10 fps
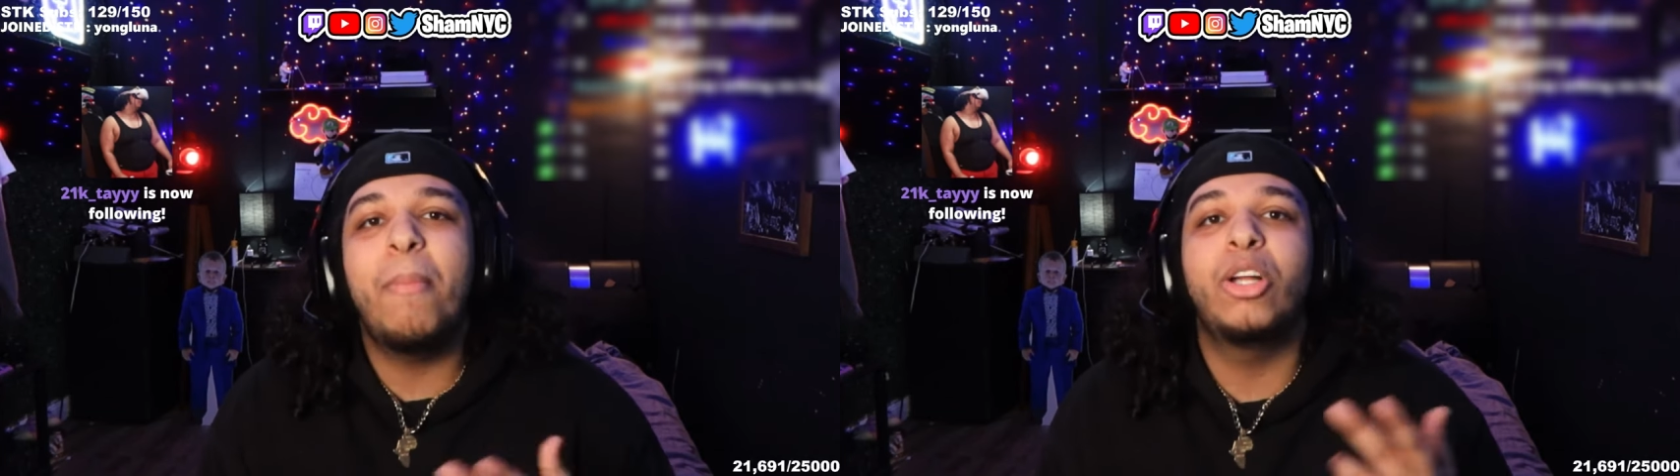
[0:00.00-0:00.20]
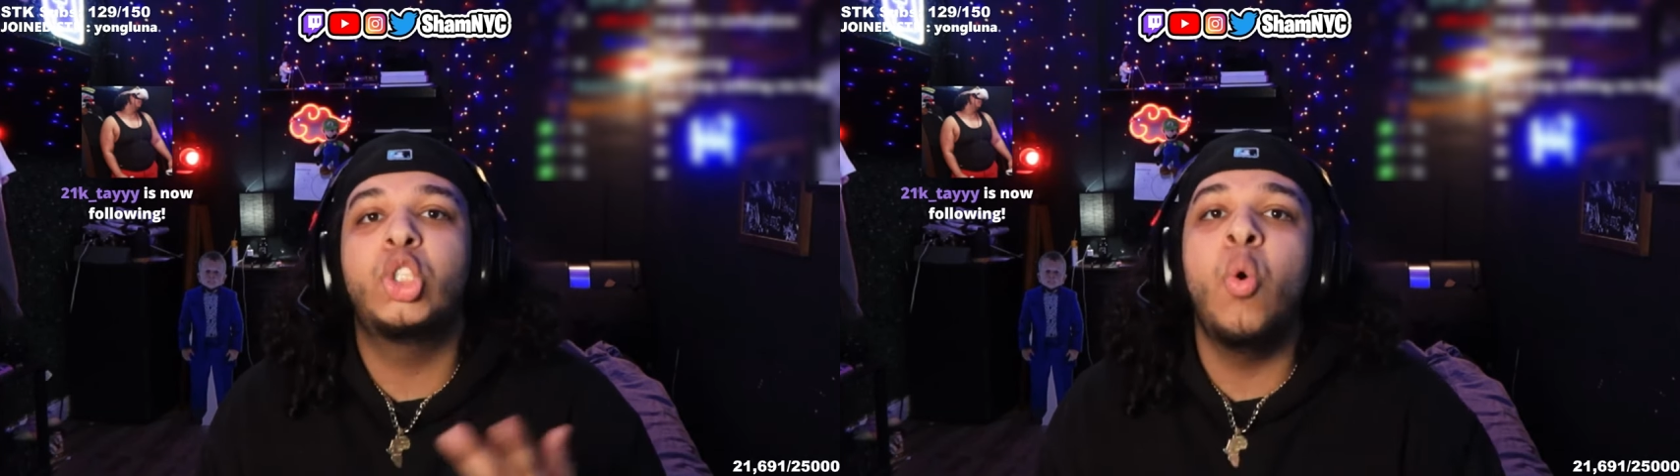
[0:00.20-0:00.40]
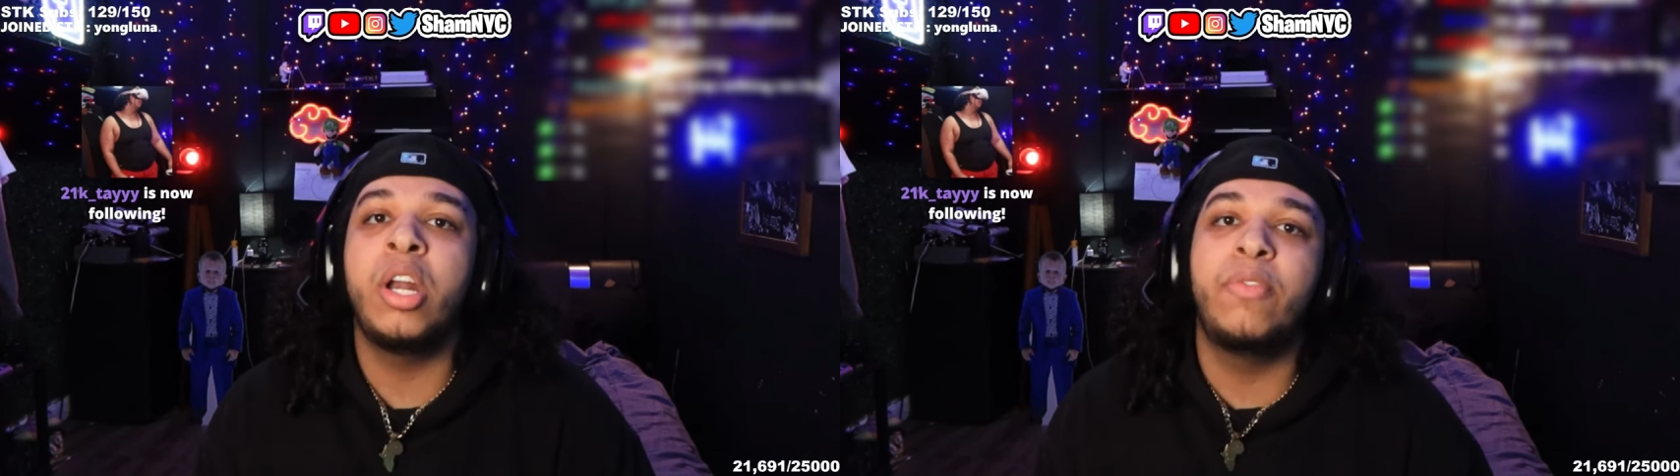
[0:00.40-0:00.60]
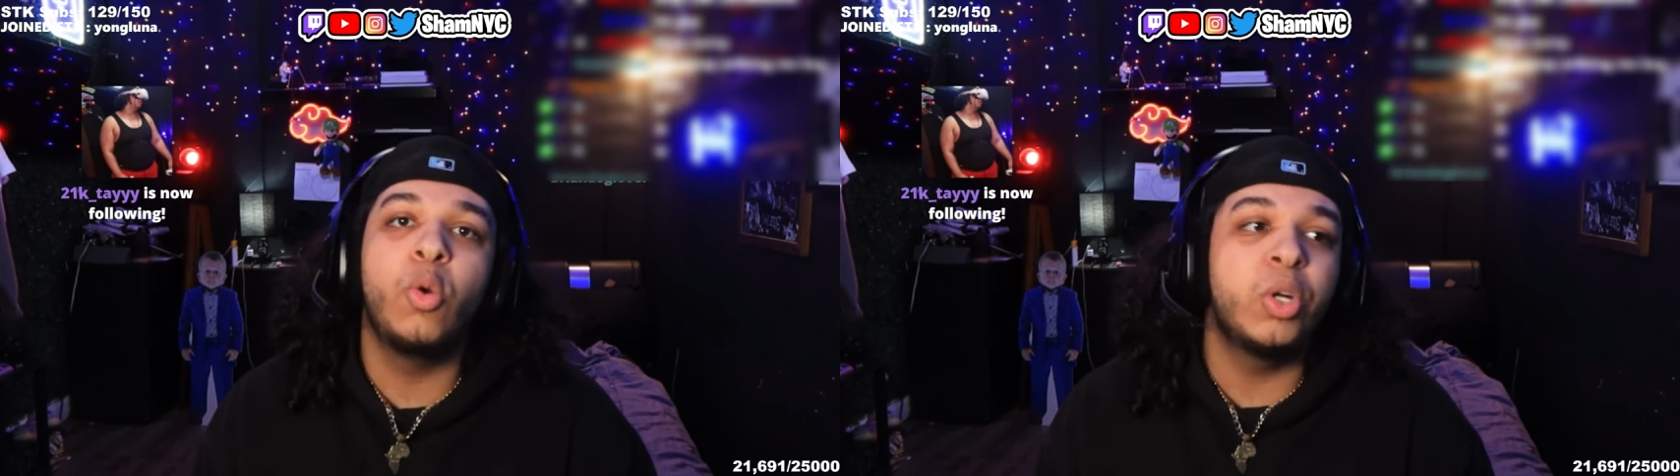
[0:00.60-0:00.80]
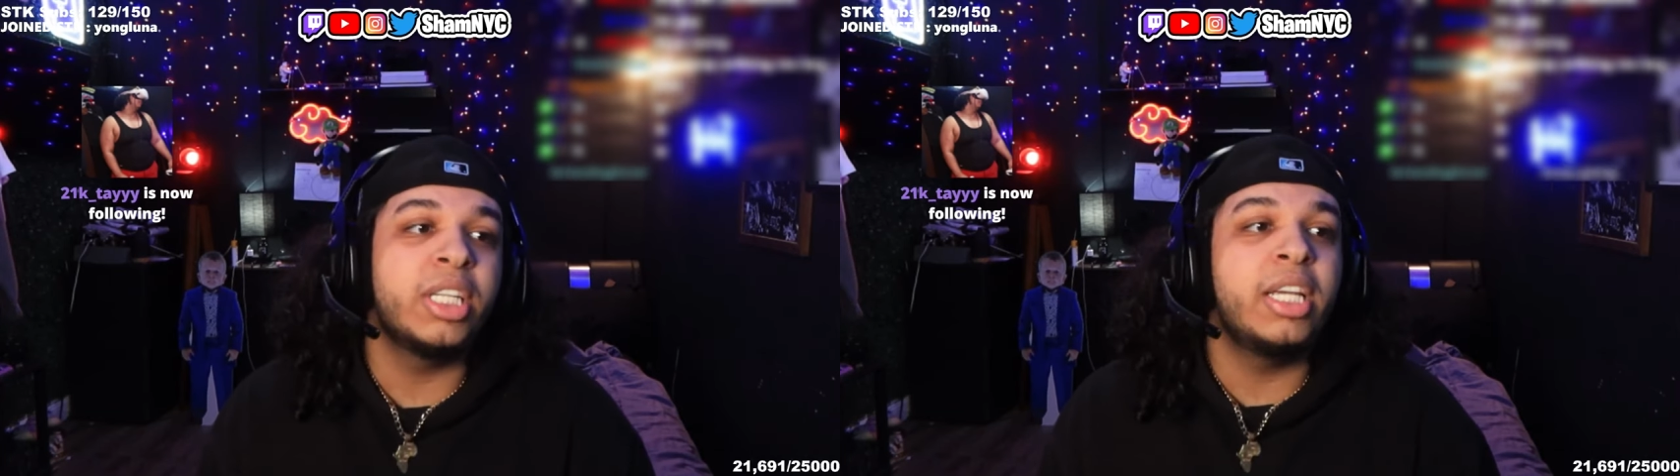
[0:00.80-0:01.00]
about 200
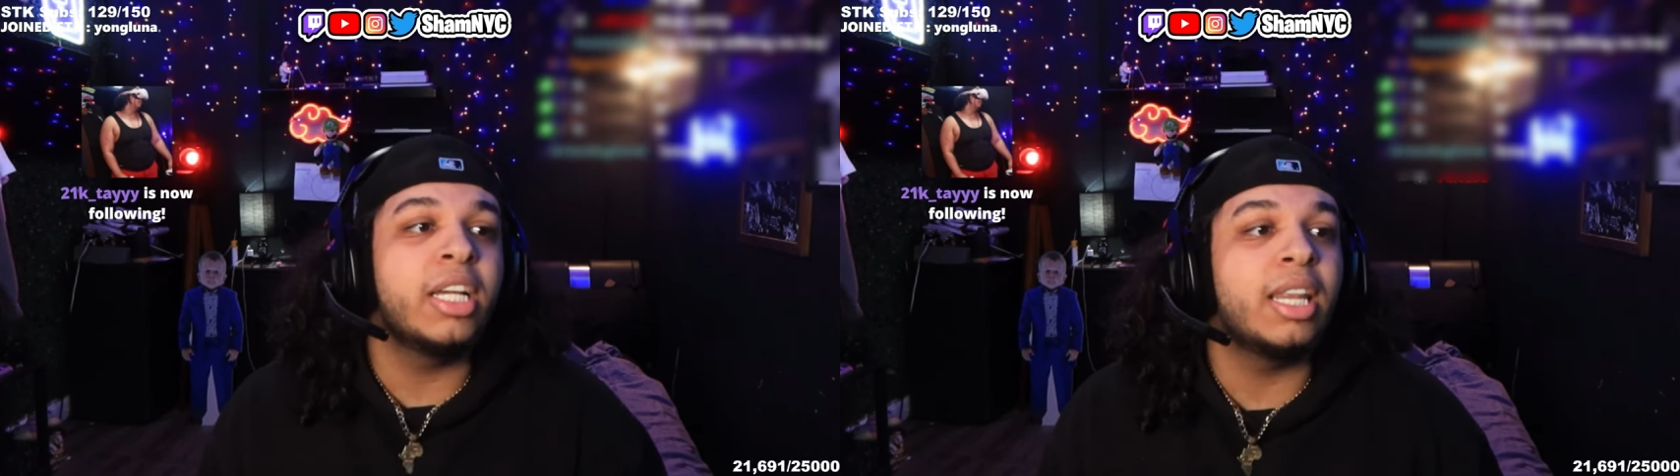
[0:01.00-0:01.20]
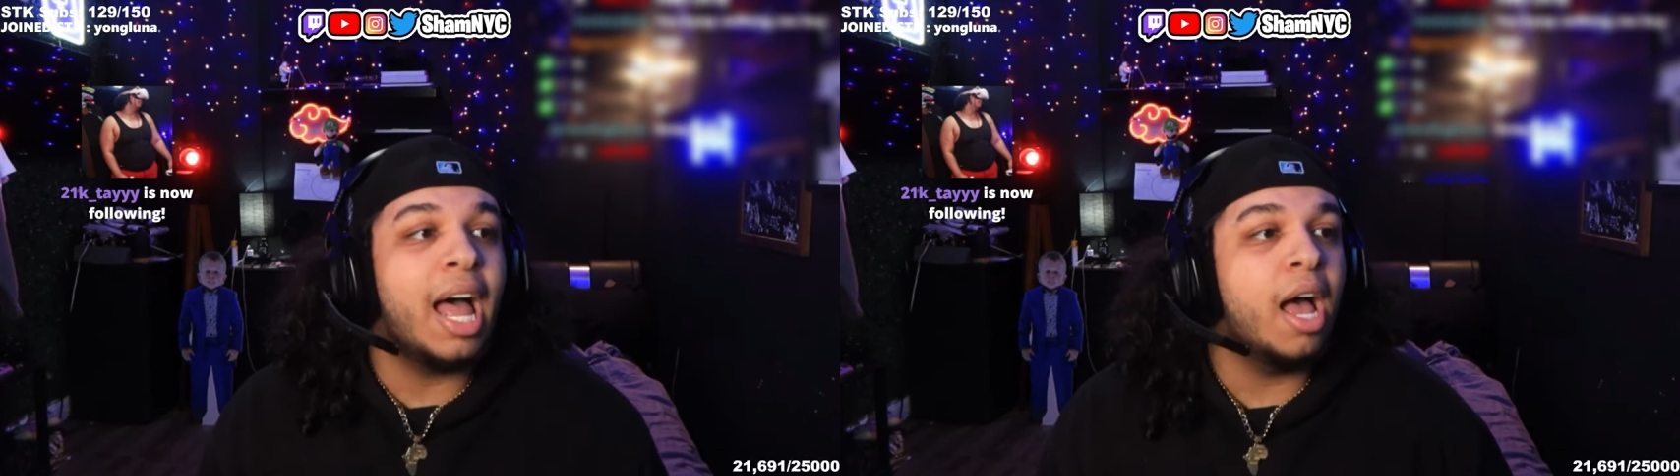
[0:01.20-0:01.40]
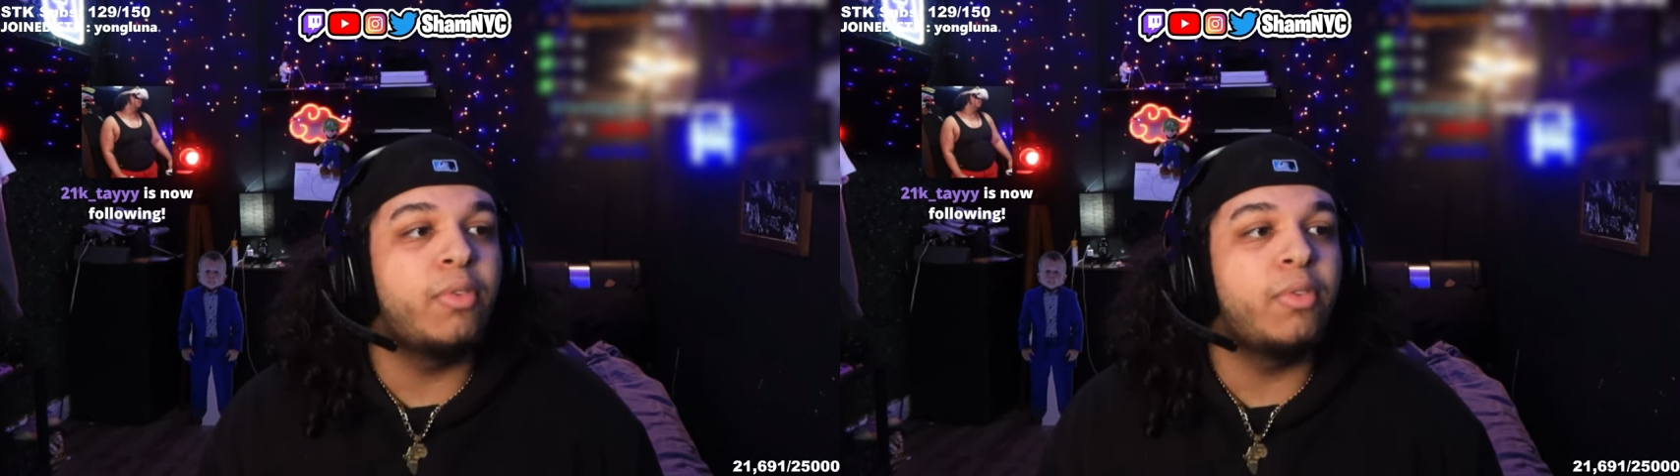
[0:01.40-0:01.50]
viewers in here live.